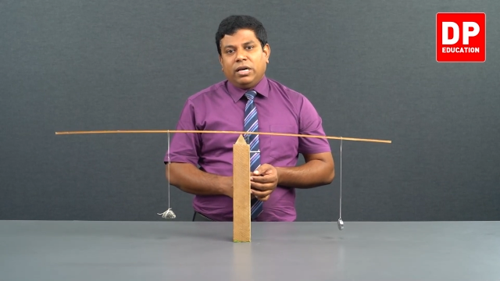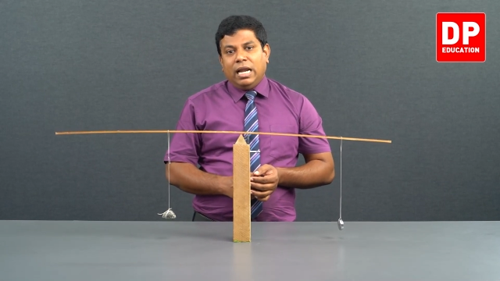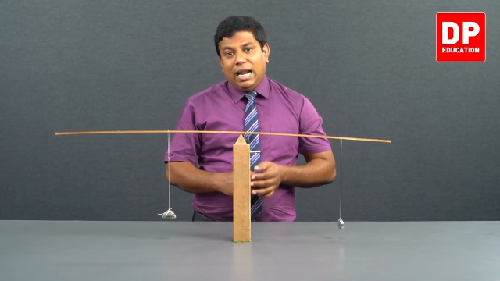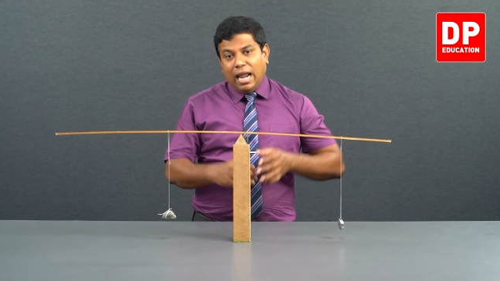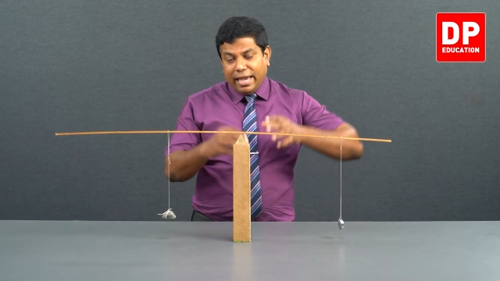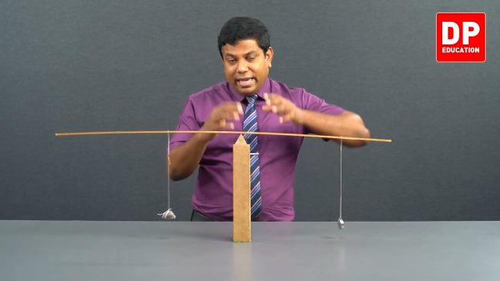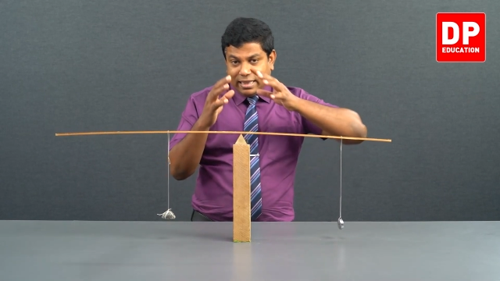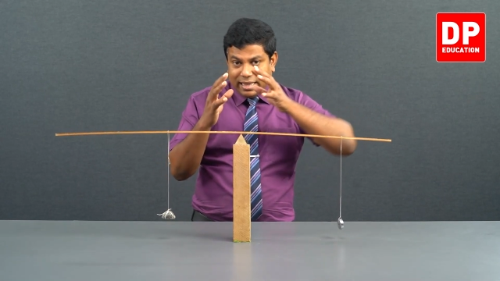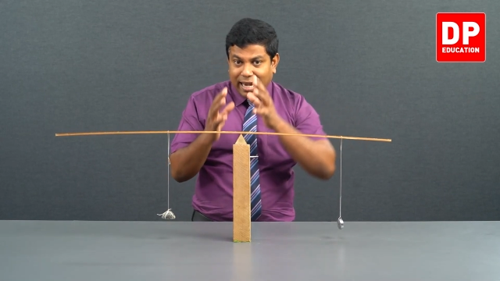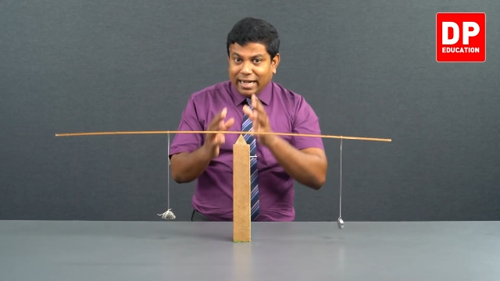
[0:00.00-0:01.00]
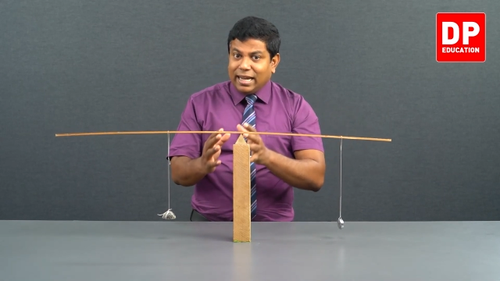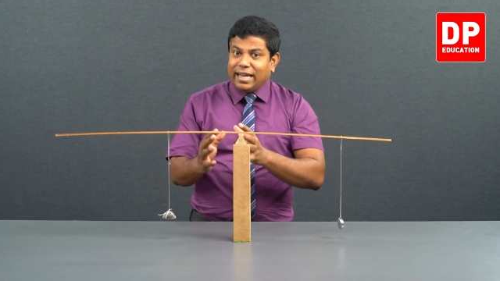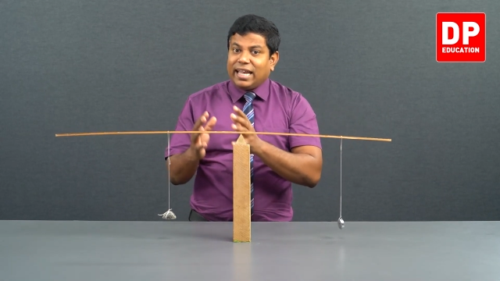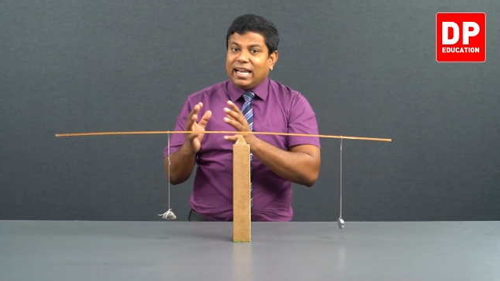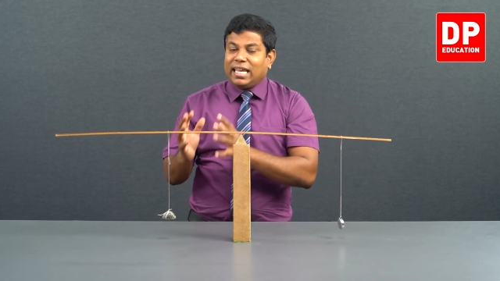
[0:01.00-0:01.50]
Like that, I
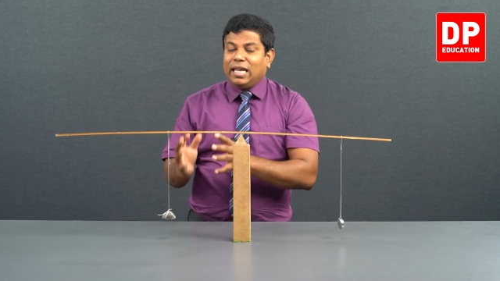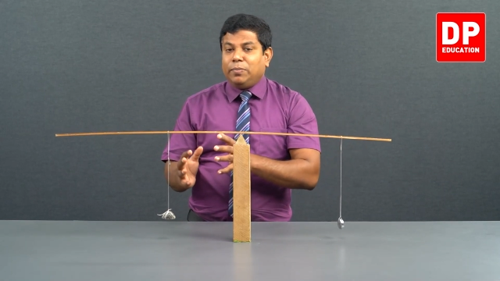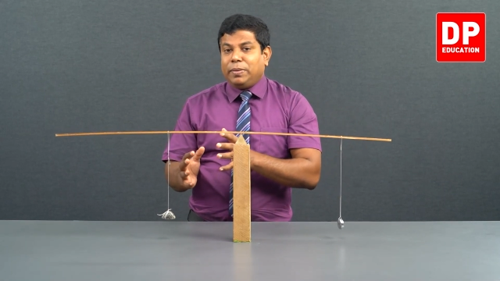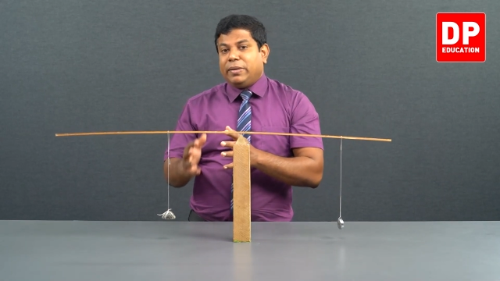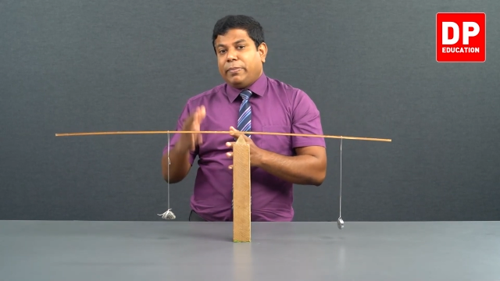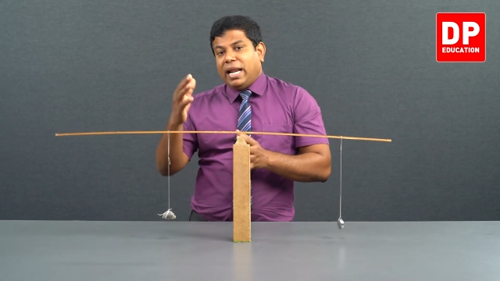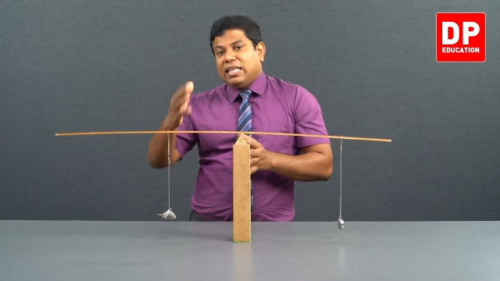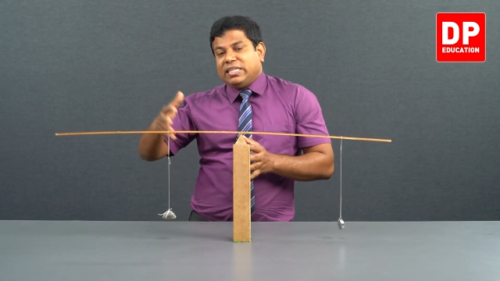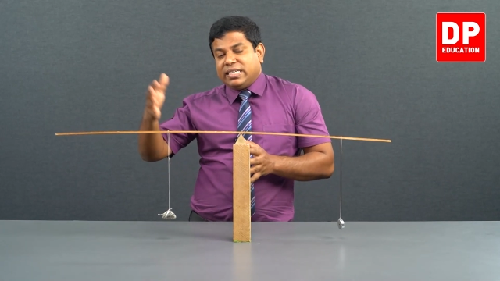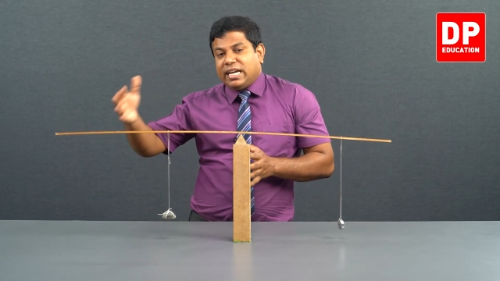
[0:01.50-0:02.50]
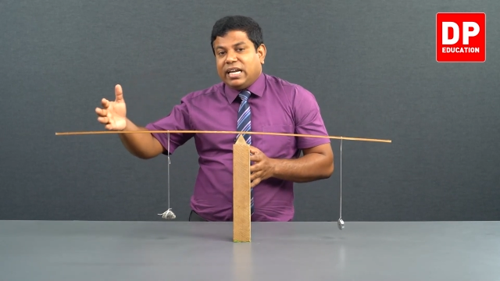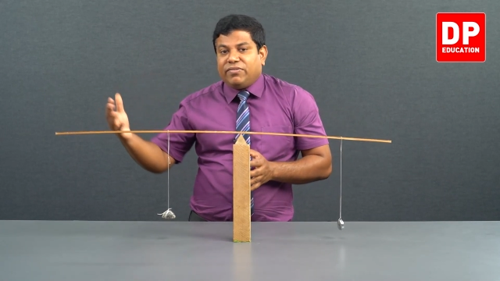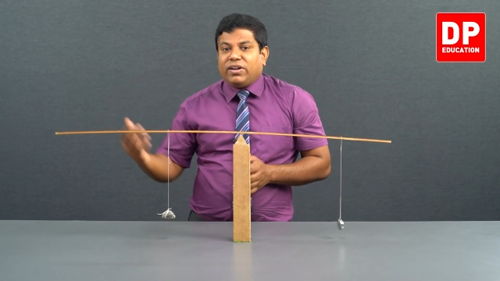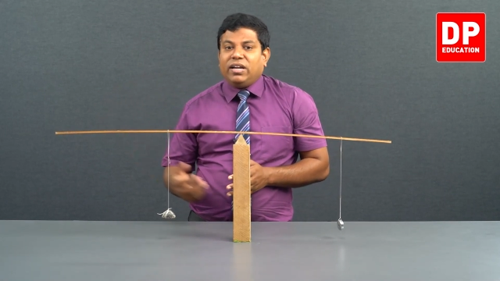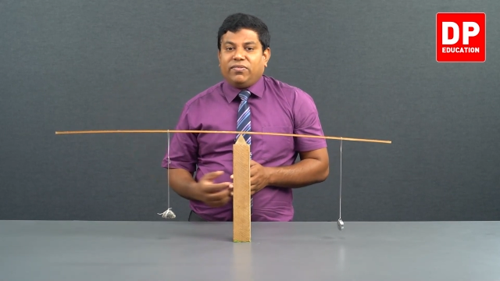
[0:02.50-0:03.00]
can keep it, balance it at
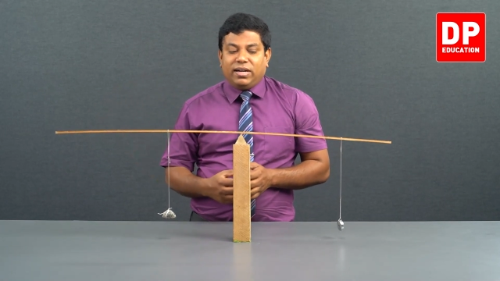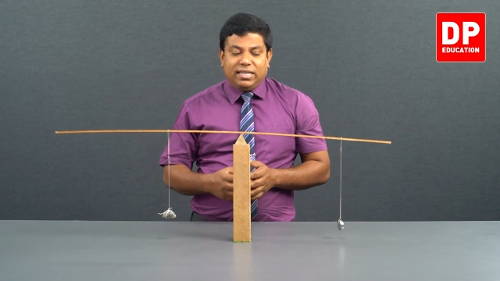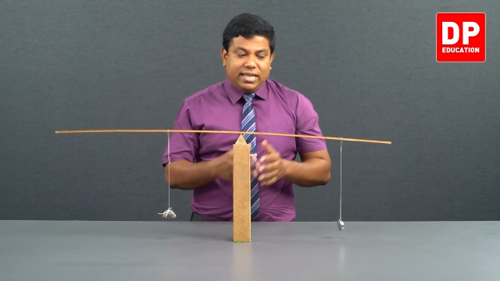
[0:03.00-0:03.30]
different lengths.